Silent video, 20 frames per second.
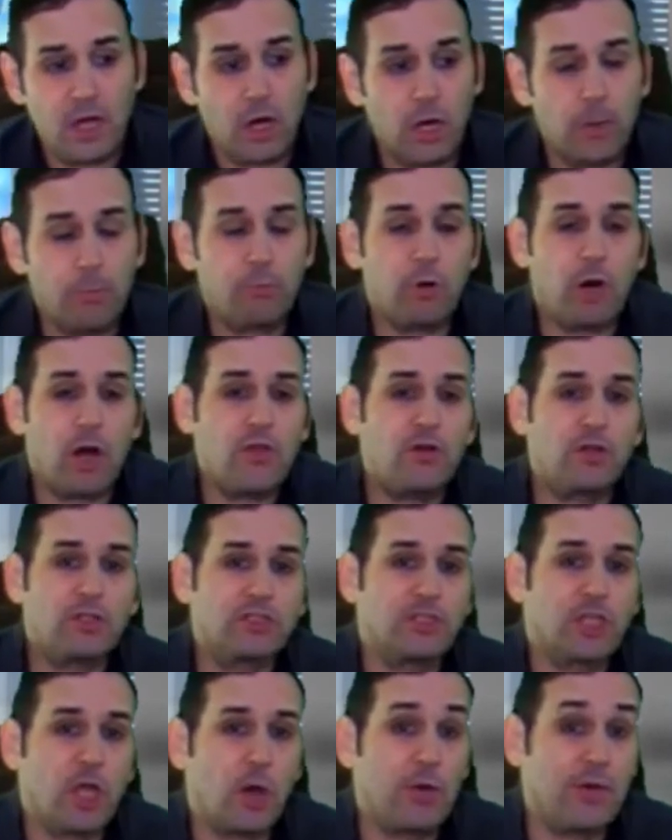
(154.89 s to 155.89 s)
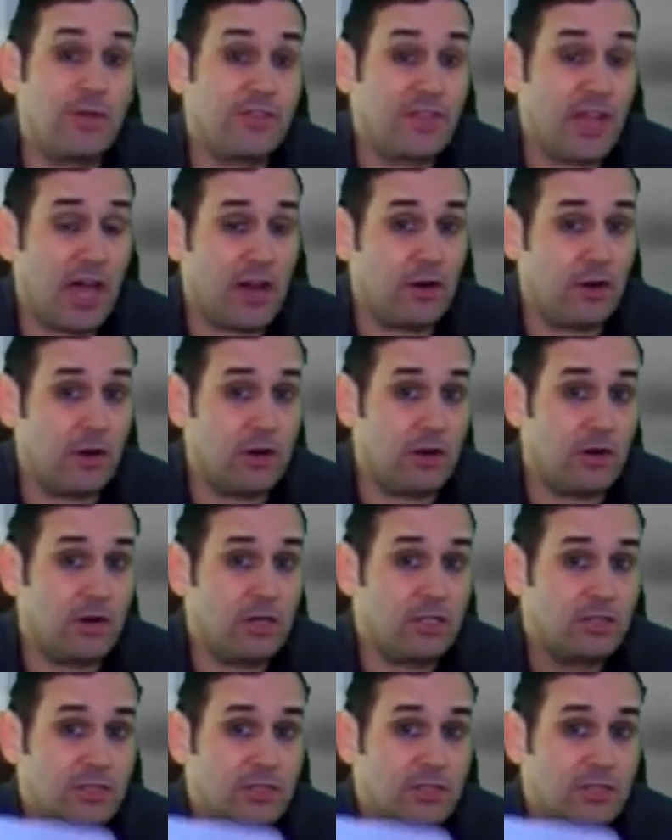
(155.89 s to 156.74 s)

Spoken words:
Her brothers noticed that her